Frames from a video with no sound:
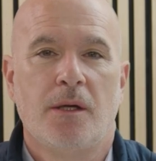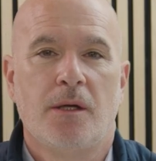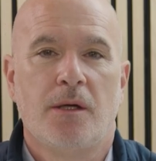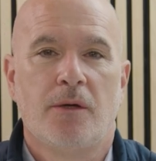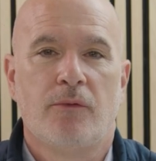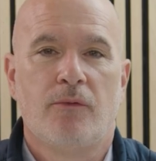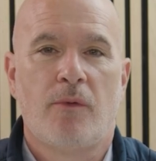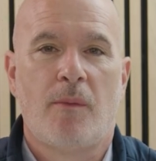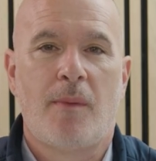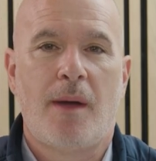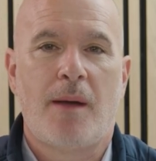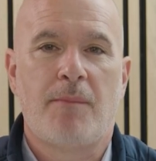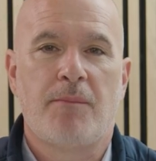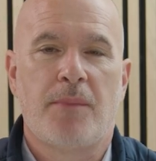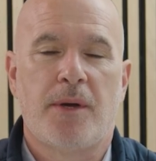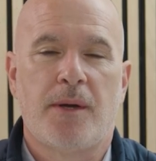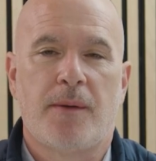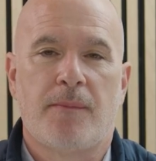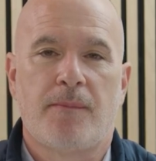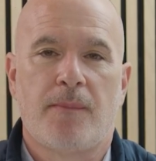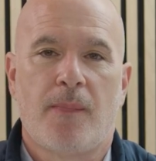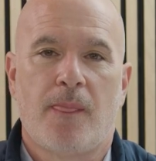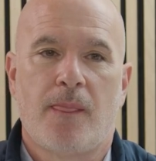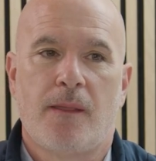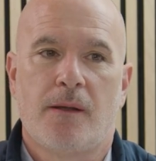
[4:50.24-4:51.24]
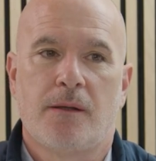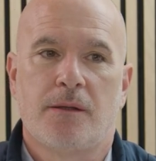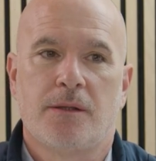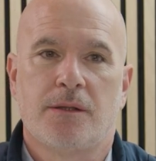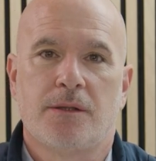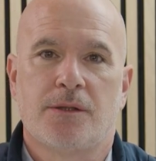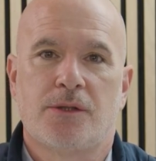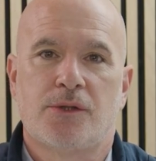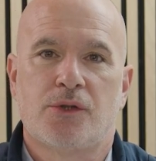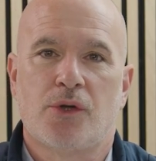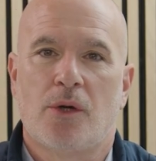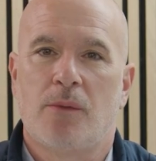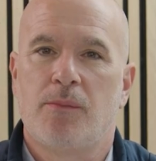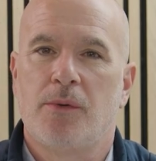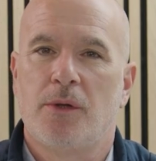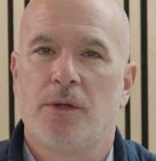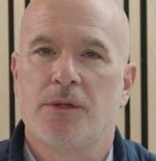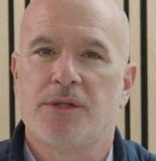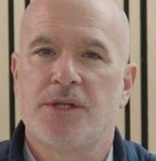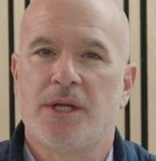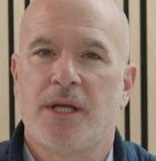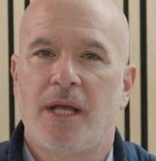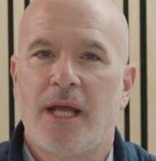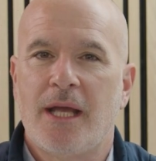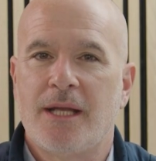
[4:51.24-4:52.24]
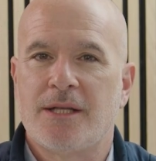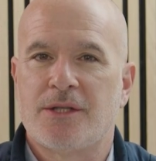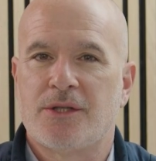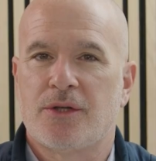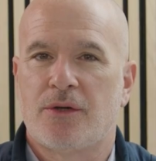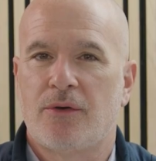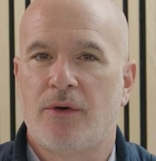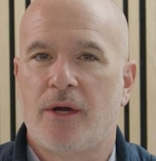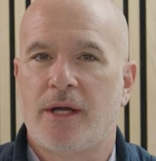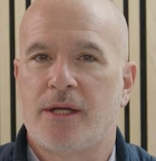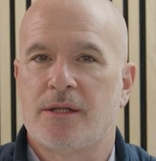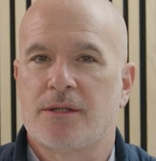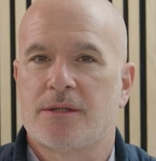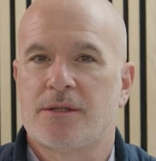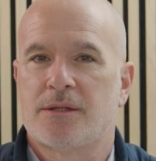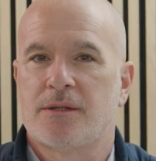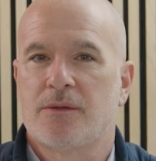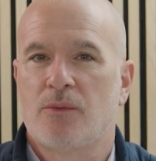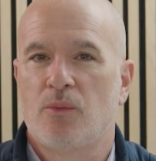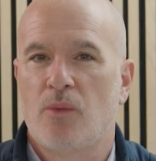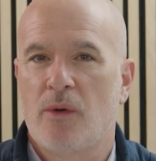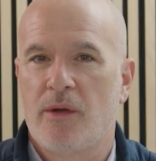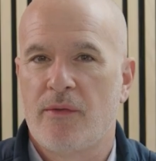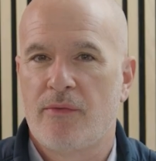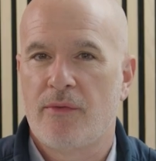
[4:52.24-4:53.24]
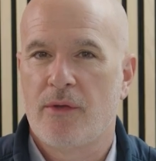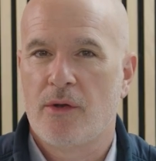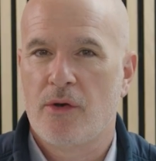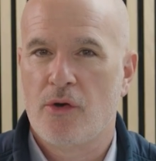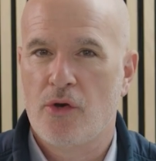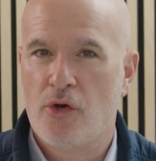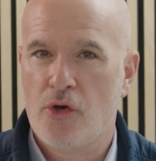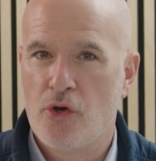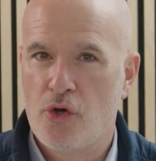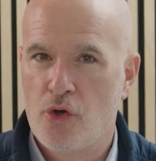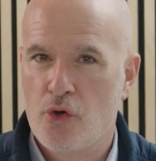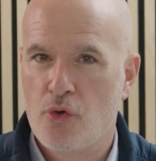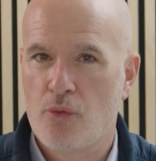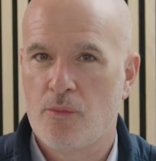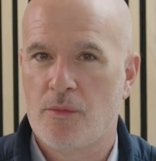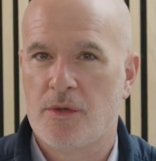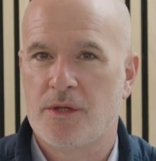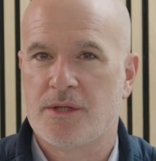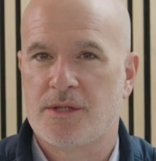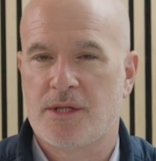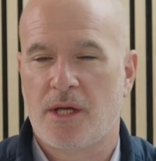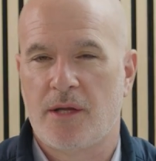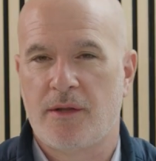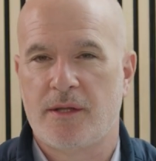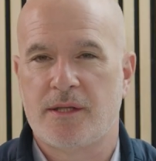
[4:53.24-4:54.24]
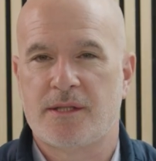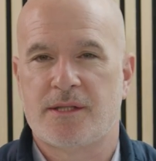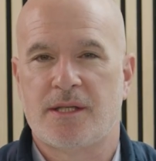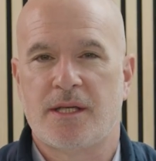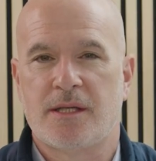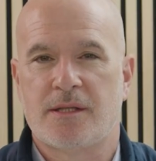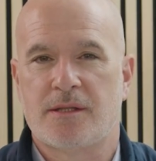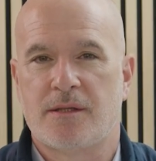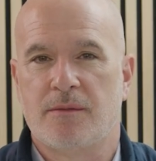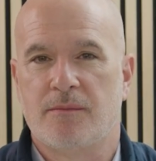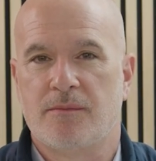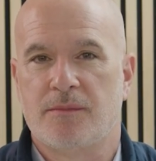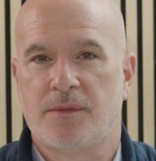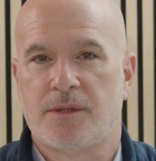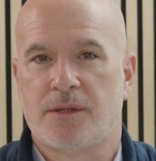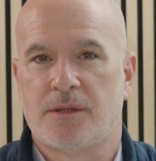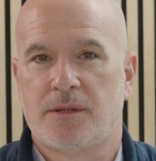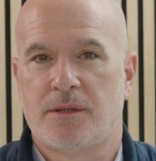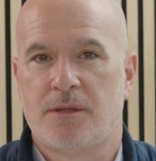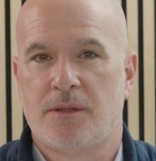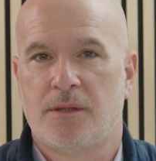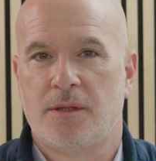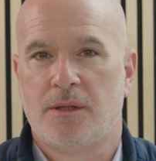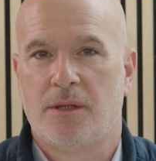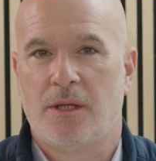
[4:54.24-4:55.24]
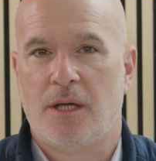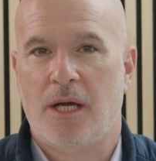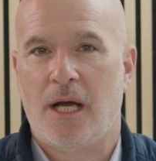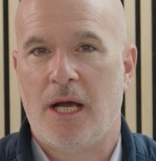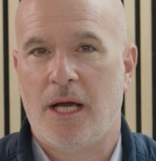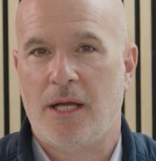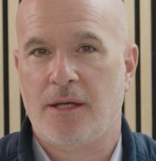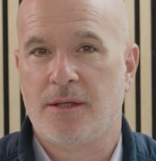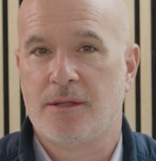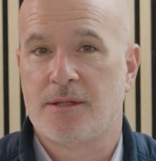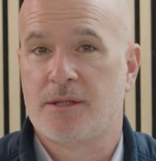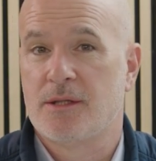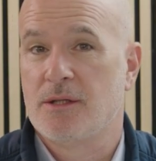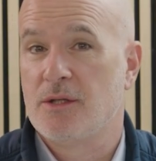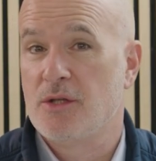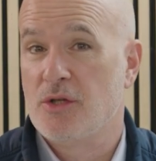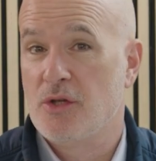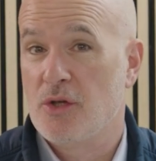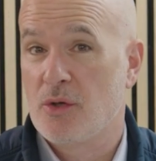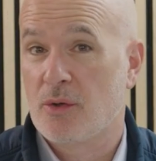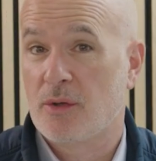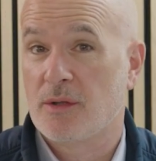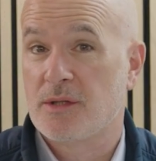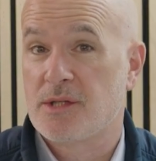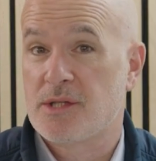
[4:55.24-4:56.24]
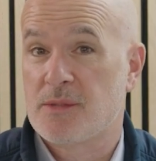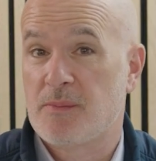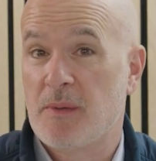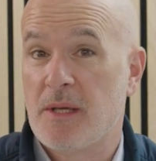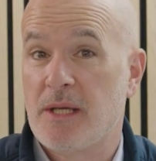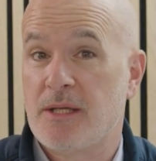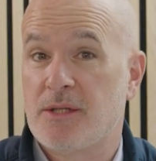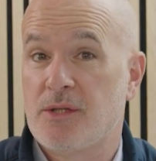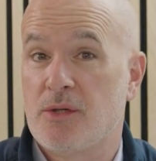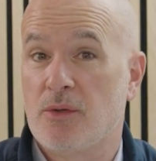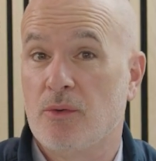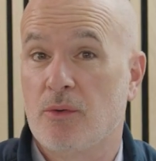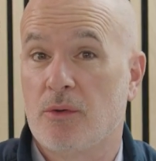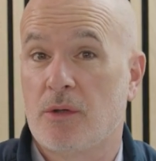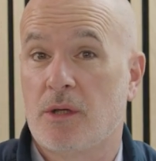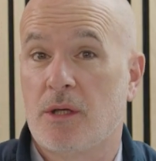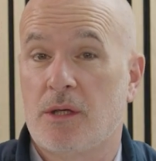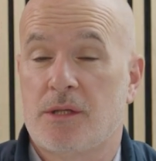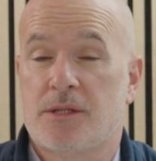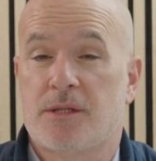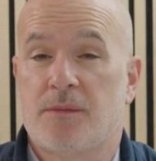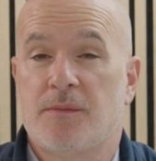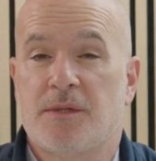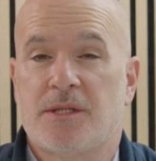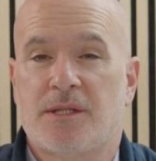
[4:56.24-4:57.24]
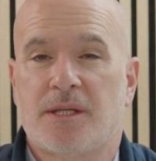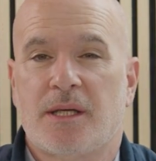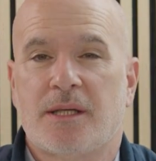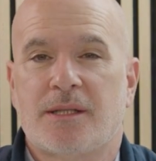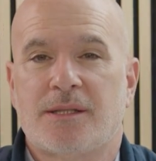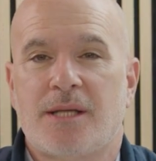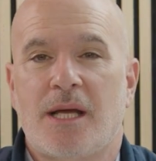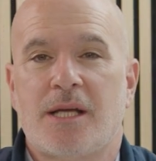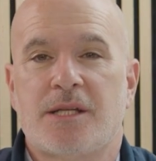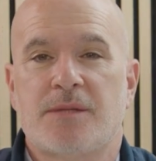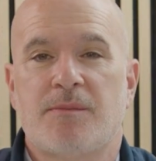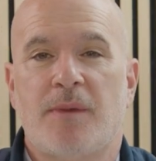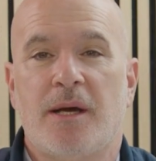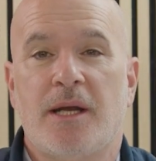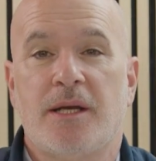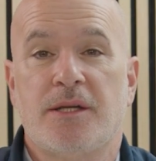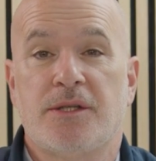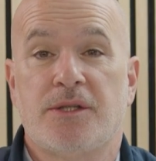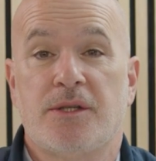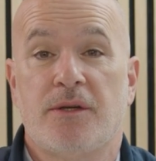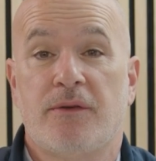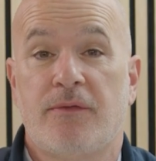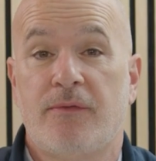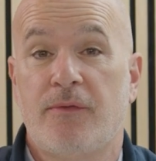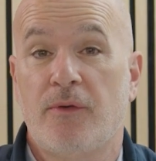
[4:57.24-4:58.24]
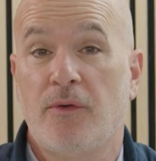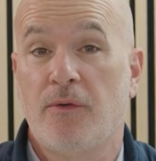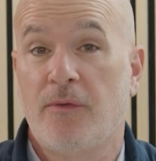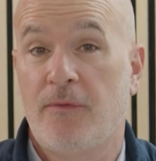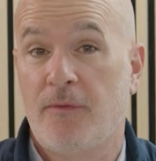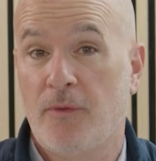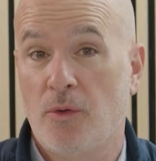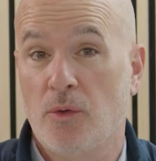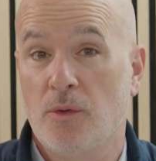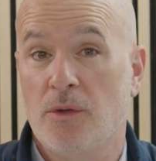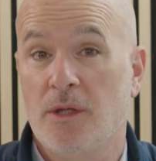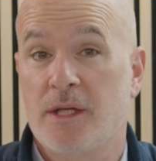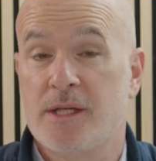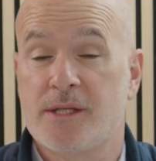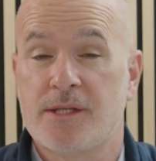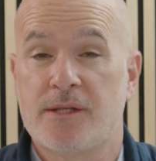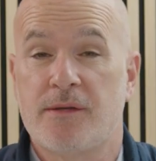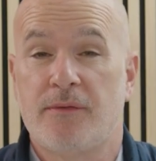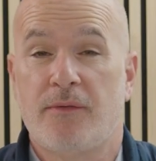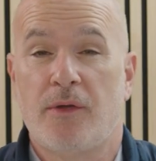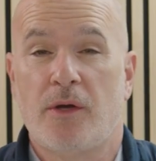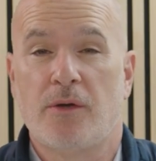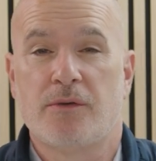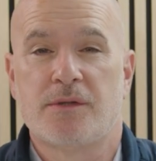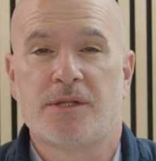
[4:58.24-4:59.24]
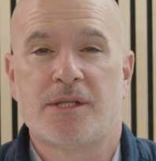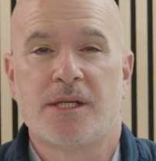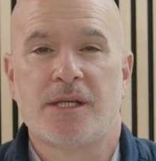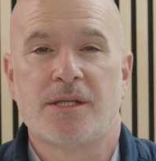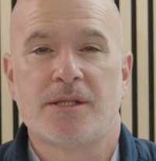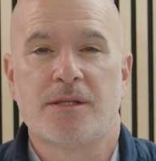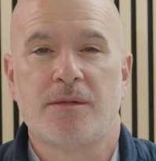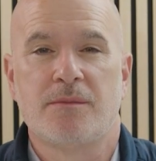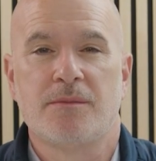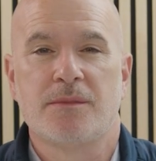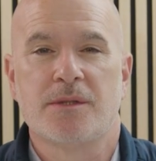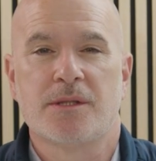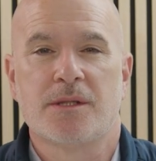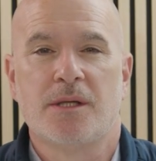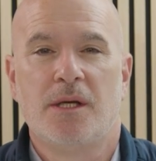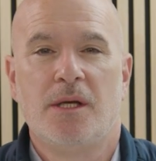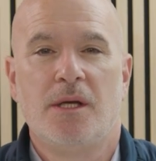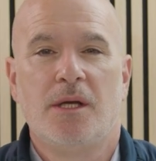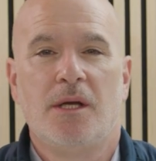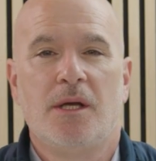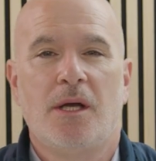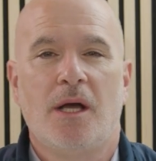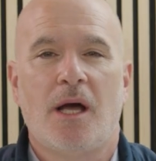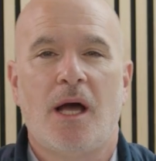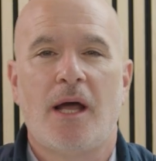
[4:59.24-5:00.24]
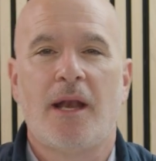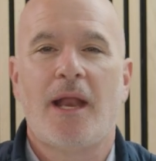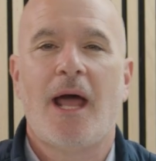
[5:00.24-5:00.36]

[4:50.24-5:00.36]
Remember, Joblogic integrates with numerous other systems, And you can speak to your customer success manager for a full list of those systems and